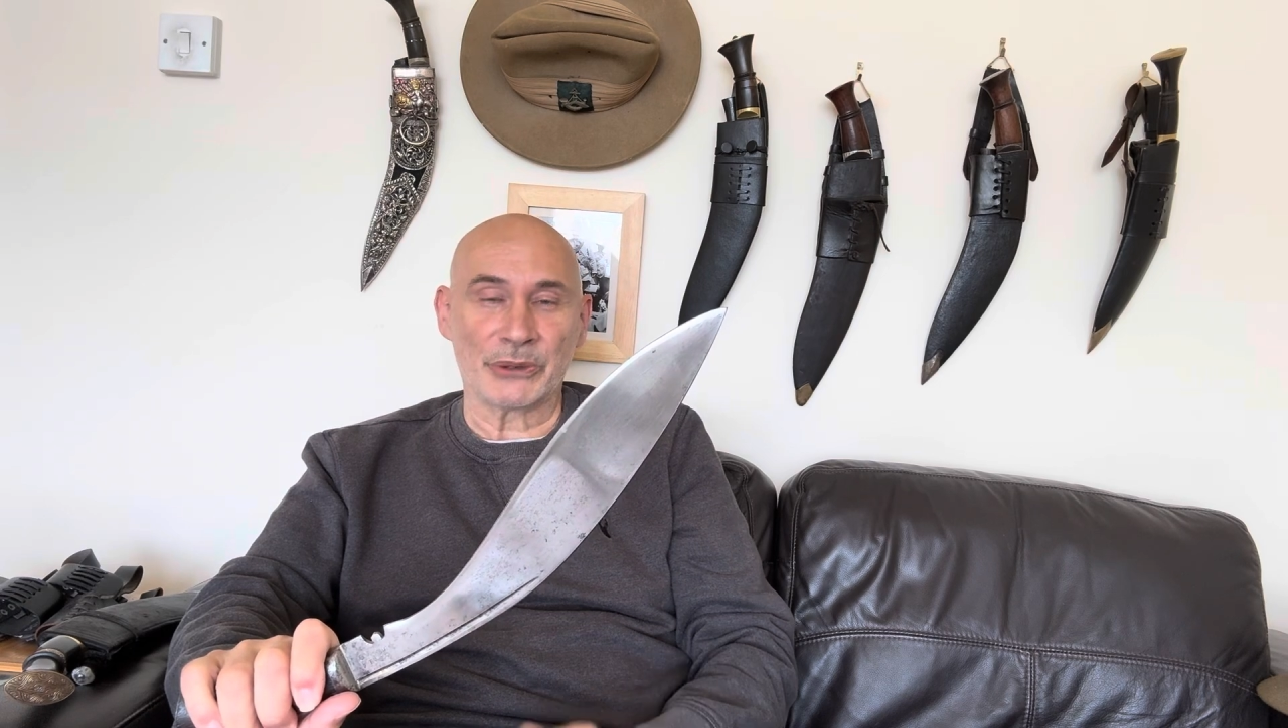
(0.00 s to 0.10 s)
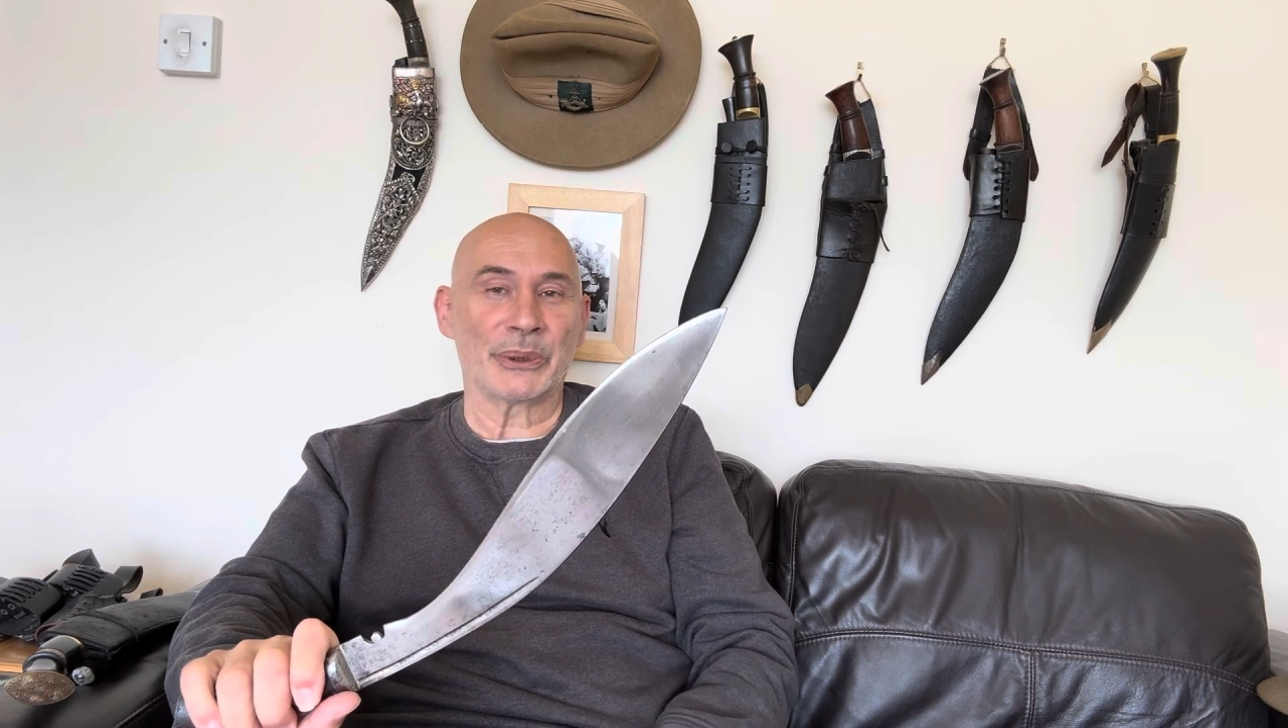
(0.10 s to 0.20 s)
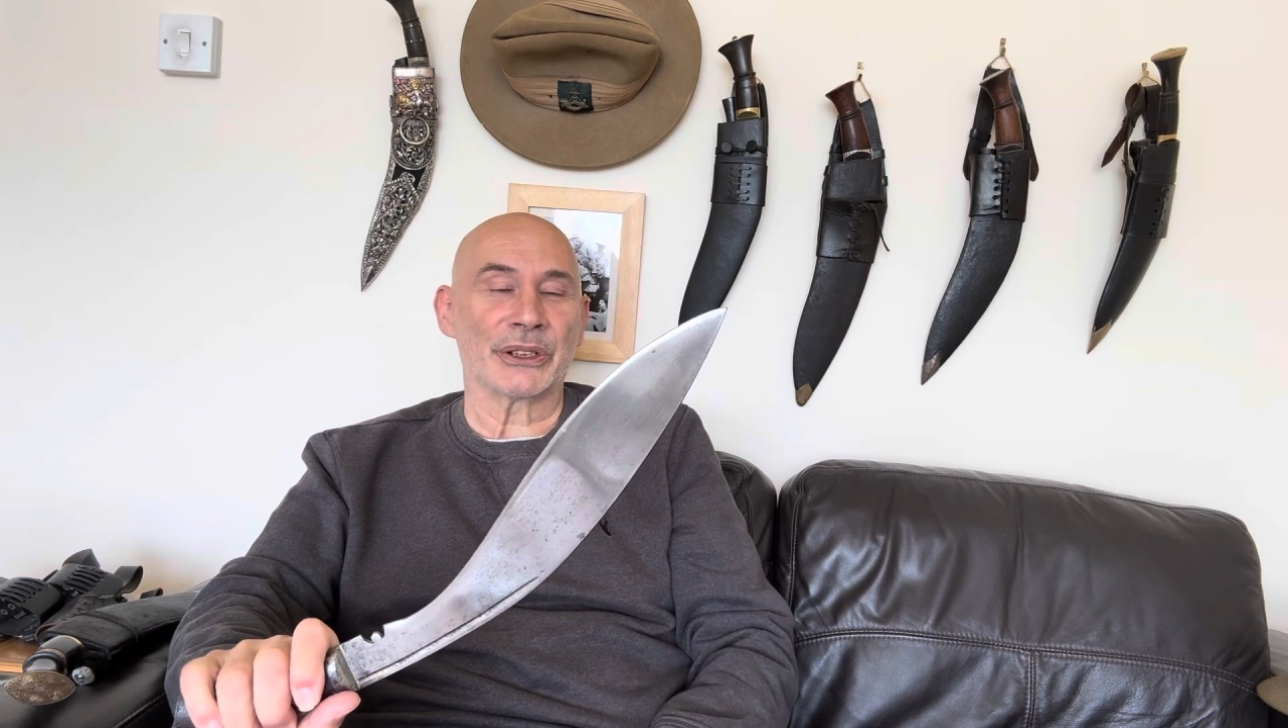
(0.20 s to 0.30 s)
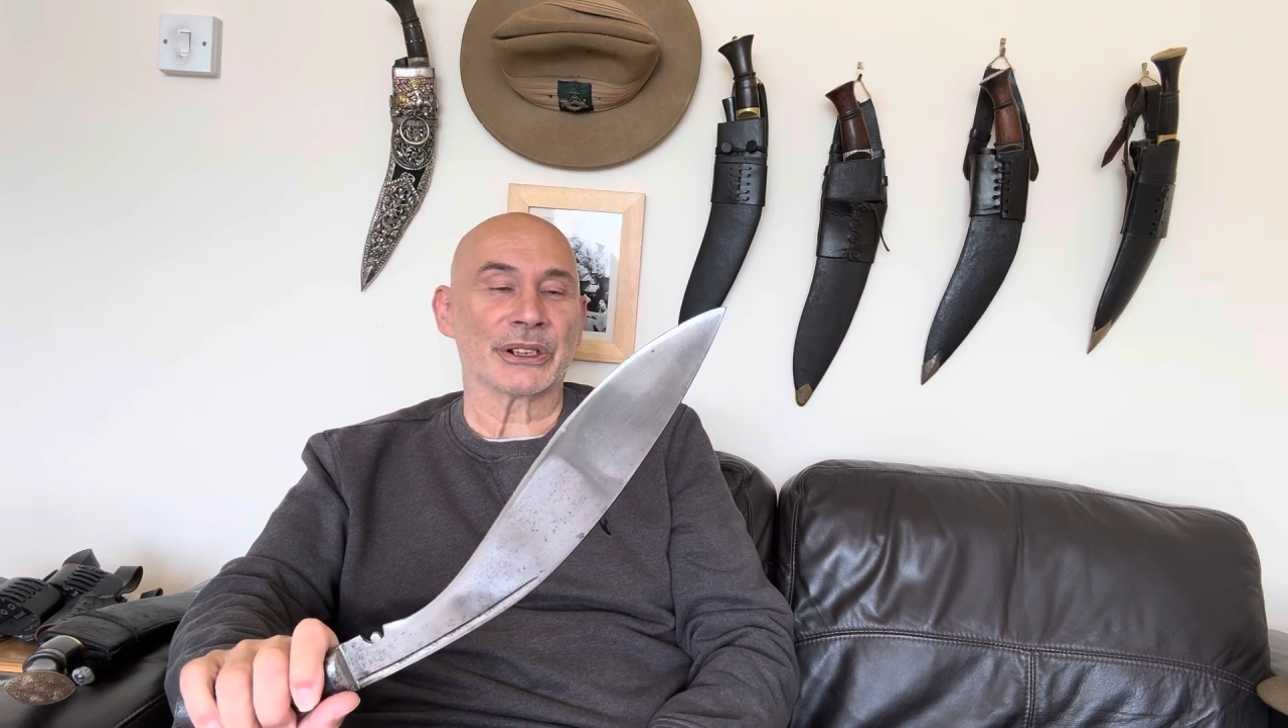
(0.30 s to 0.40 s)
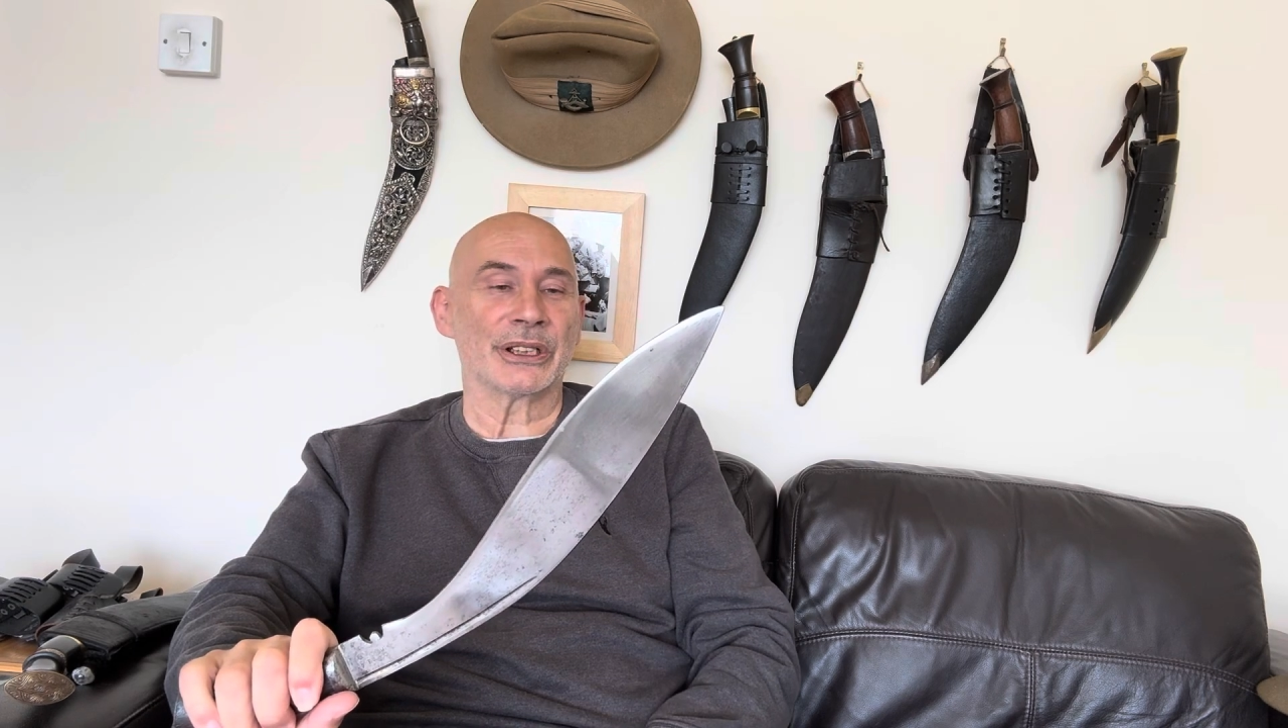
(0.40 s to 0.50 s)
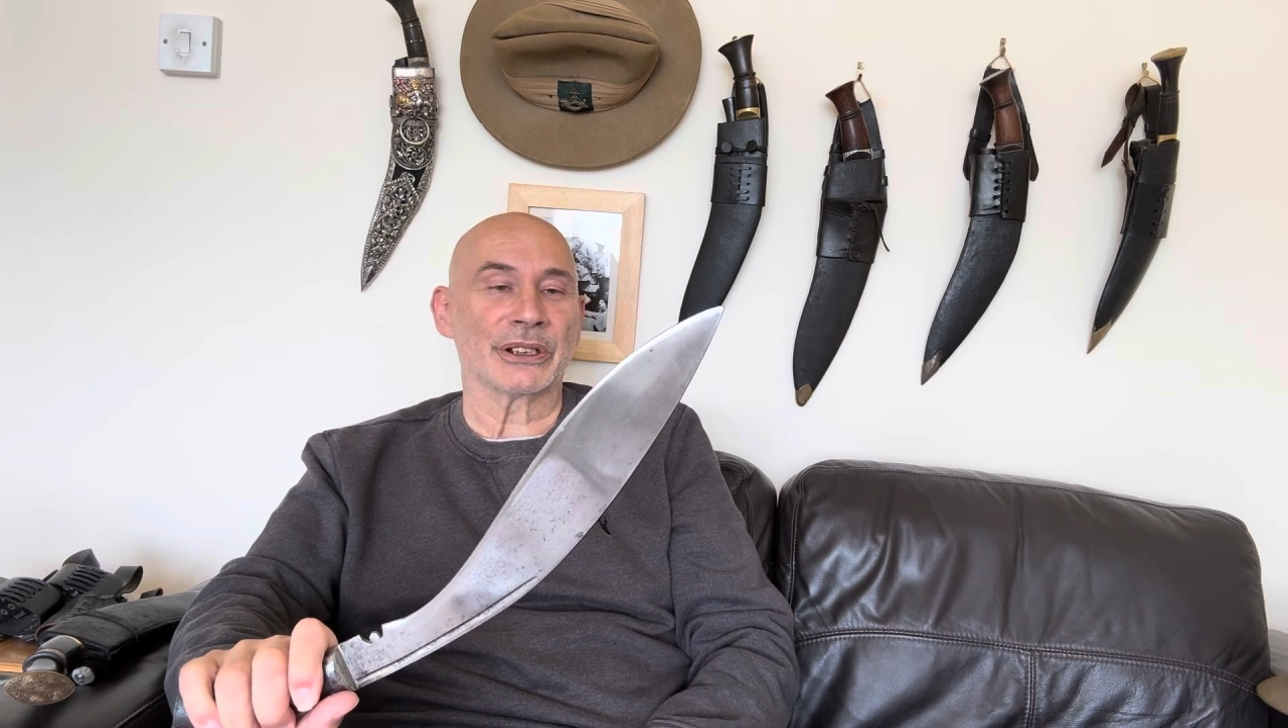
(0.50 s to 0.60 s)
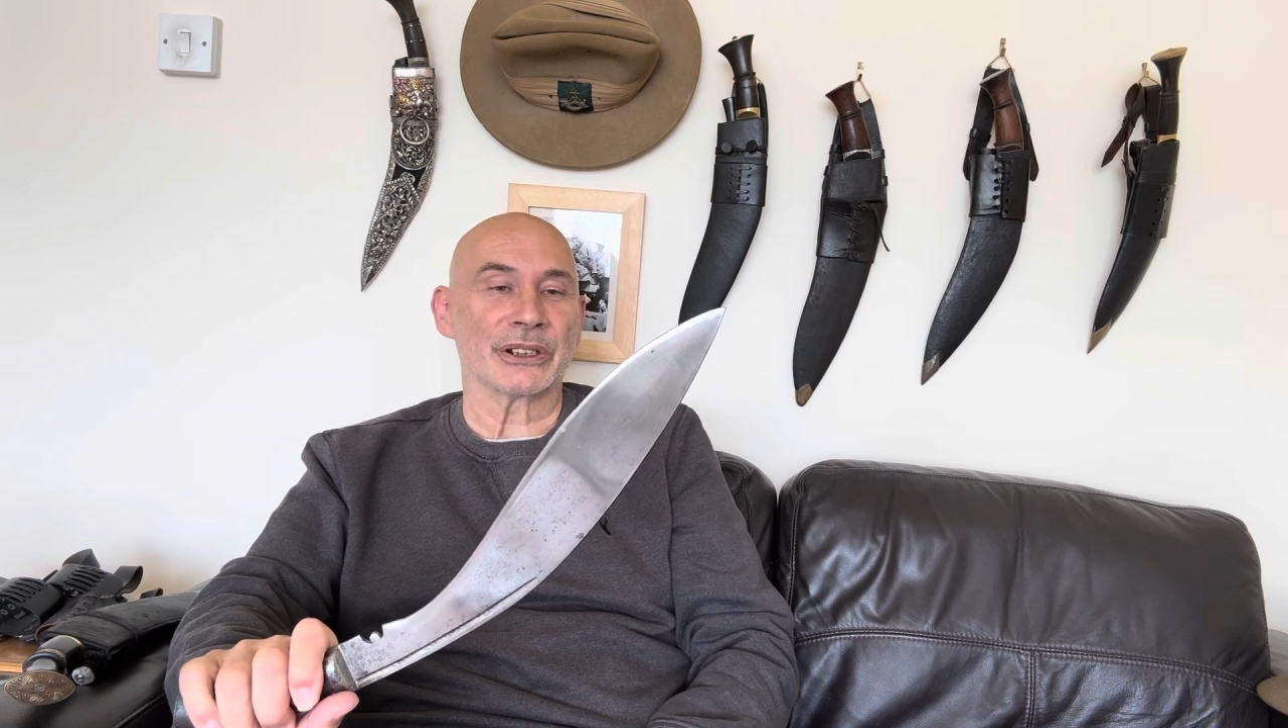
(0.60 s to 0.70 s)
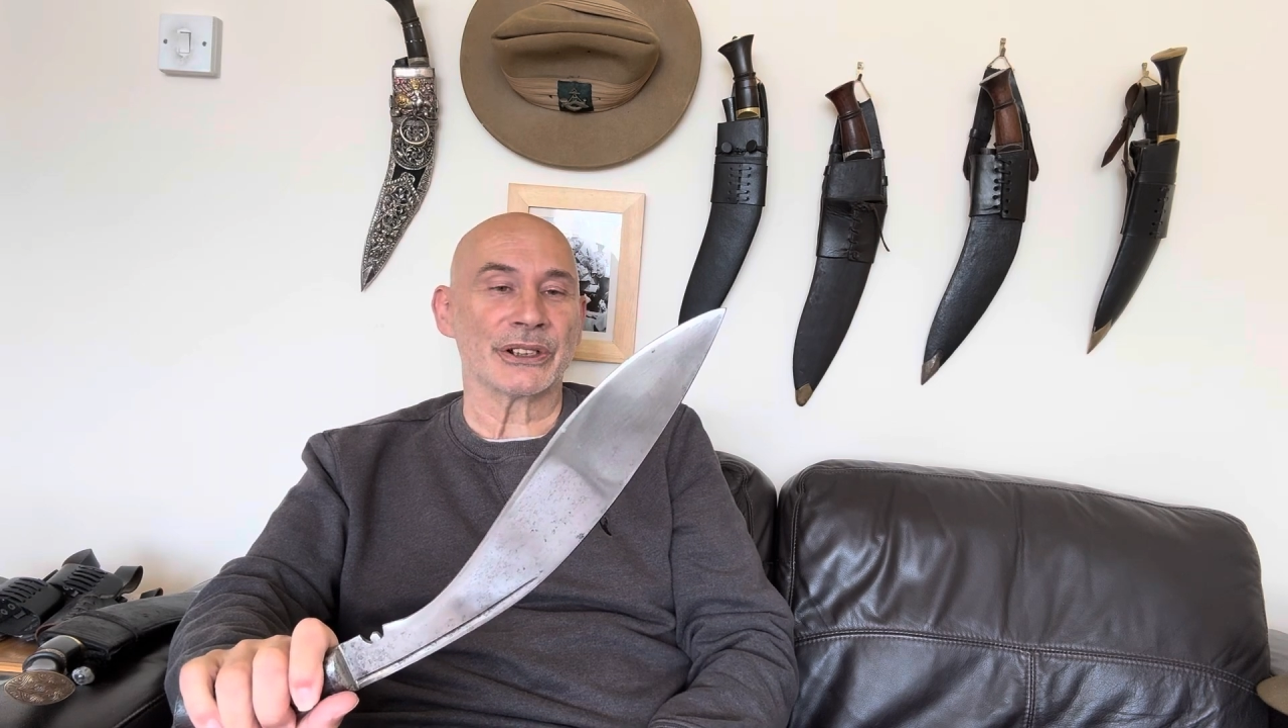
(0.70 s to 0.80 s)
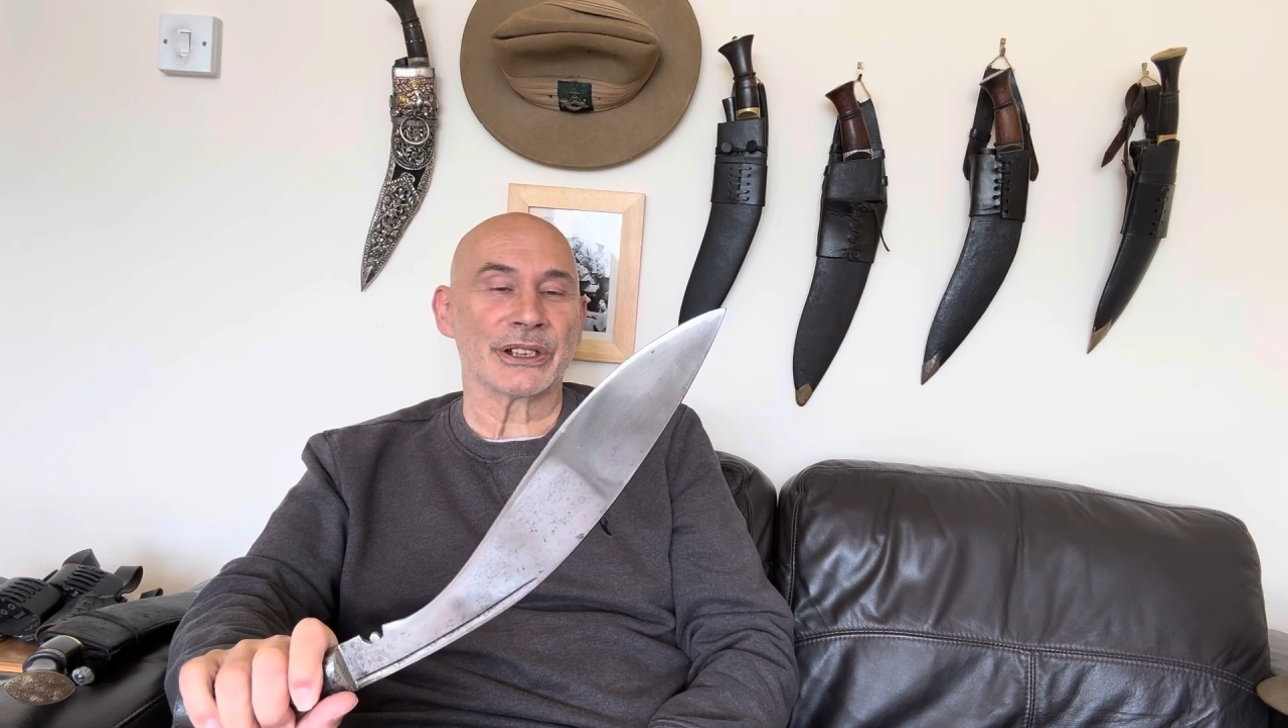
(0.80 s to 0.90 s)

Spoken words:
by the Gurkhas,